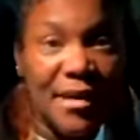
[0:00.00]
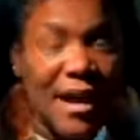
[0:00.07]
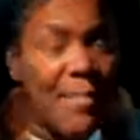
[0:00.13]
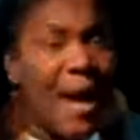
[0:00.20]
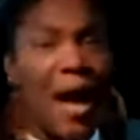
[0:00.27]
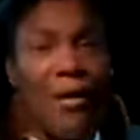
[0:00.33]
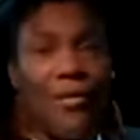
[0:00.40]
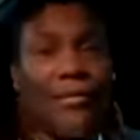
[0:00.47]

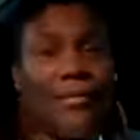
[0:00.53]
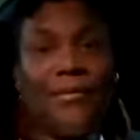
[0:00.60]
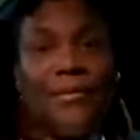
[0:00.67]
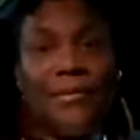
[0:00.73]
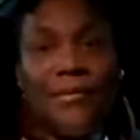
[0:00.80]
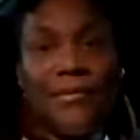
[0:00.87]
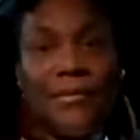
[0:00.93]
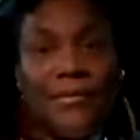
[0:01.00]
Come on.
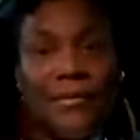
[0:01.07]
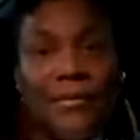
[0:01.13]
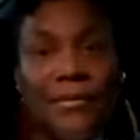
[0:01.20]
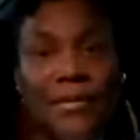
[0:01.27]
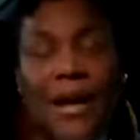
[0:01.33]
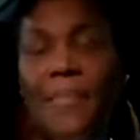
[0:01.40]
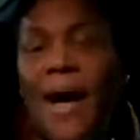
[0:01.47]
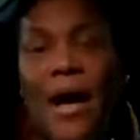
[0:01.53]

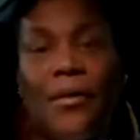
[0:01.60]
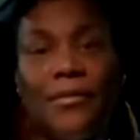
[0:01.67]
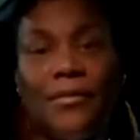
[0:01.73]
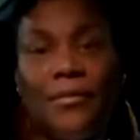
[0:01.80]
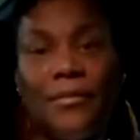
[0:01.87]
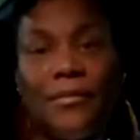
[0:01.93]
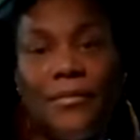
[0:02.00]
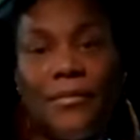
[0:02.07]
Come on.
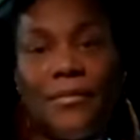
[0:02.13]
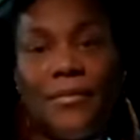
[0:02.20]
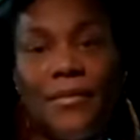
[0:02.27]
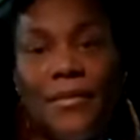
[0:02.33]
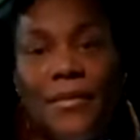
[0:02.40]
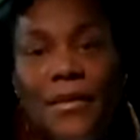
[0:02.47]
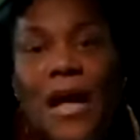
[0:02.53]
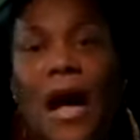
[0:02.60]

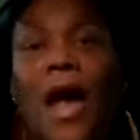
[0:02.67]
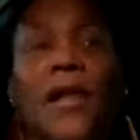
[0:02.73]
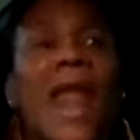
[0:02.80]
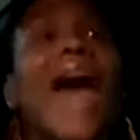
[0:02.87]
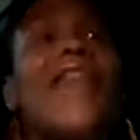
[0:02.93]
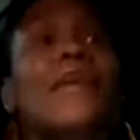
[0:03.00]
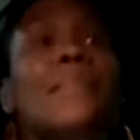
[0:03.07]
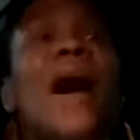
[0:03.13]
A lot
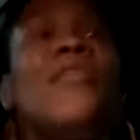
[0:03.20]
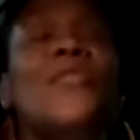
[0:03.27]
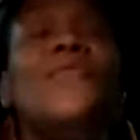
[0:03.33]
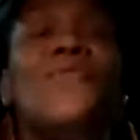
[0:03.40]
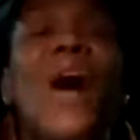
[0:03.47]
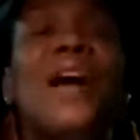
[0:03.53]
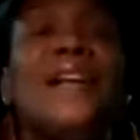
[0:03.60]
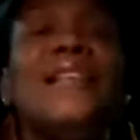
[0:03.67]
of
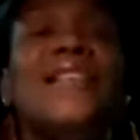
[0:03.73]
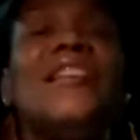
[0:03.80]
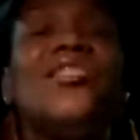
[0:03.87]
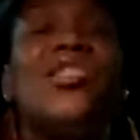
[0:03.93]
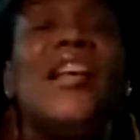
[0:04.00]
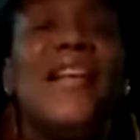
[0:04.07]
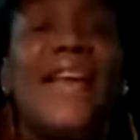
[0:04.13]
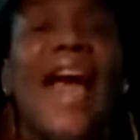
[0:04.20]
motherfuckers
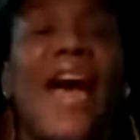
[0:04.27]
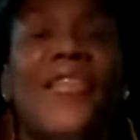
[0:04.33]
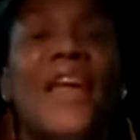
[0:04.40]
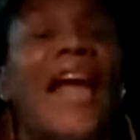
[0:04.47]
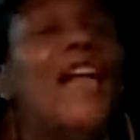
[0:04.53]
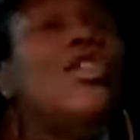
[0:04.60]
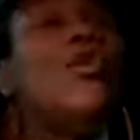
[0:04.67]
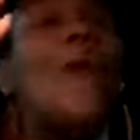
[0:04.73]
is
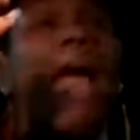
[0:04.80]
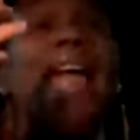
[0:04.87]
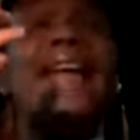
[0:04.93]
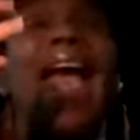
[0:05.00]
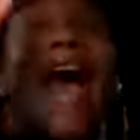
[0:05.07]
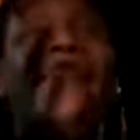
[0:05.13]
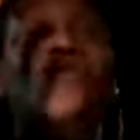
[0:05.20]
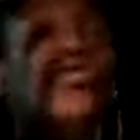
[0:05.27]
together and you
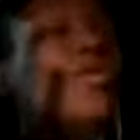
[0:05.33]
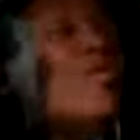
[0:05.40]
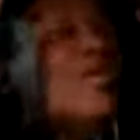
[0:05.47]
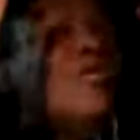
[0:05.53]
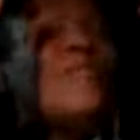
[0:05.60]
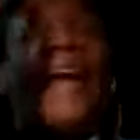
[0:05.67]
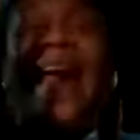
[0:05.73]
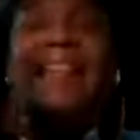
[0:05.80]
ain't got you
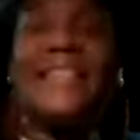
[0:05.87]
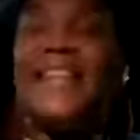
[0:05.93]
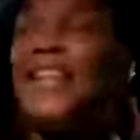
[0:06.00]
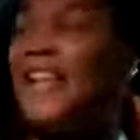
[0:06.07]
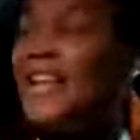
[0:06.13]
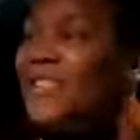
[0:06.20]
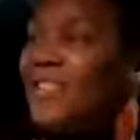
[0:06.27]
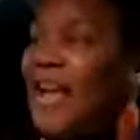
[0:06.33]
you can't
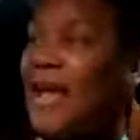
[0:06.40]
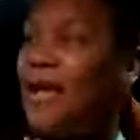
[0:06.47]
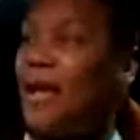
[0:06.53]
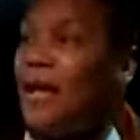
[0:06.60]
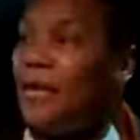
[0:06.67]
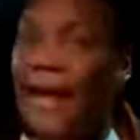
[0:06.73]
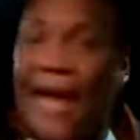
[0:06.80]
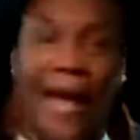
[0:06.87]
sit here and say,
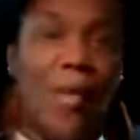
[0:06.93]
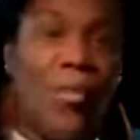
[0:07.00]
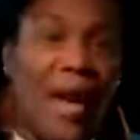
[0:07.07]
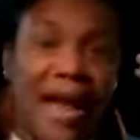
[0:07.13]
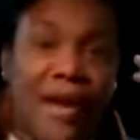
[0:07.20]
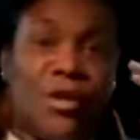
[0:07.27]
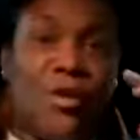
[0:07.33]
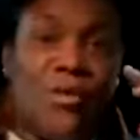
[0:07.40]
damn,
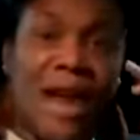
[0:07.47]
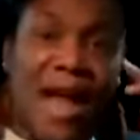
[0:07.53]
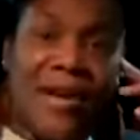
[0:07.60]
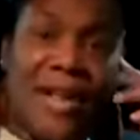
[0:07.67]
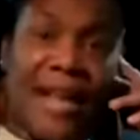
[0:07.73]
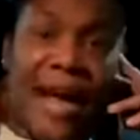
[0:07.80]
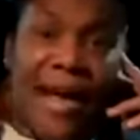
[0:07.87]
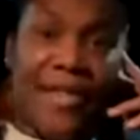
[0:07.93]
we didn't do
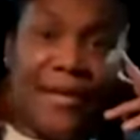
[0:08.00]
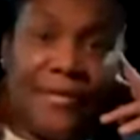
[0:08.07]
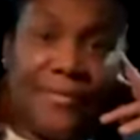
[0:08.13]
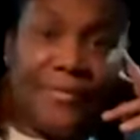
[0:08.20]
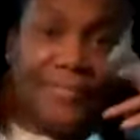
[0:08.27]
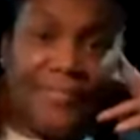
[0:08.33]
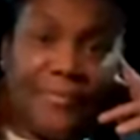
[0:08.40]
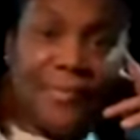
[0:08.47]
nothing together.
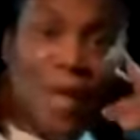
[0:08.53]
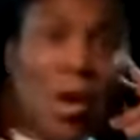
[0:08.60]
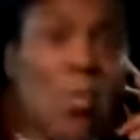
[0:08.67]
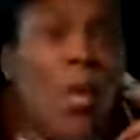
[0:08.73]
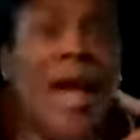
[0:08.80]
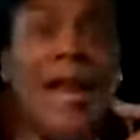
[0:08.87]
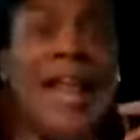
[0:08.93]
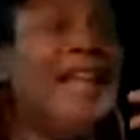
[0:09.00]
Mm, mm, mm.
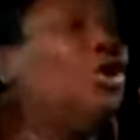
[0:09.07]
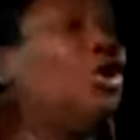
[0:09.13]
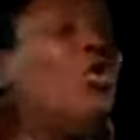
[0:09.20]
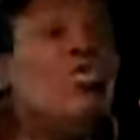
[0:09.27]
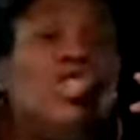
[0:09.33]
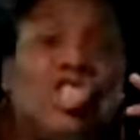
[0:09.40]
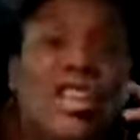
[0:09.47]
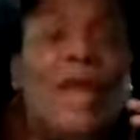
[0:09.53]
We didn't
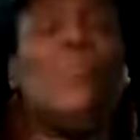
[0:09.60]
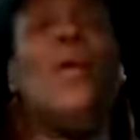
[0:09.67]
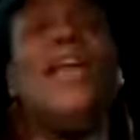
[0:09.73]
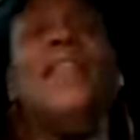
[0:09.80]
do shit.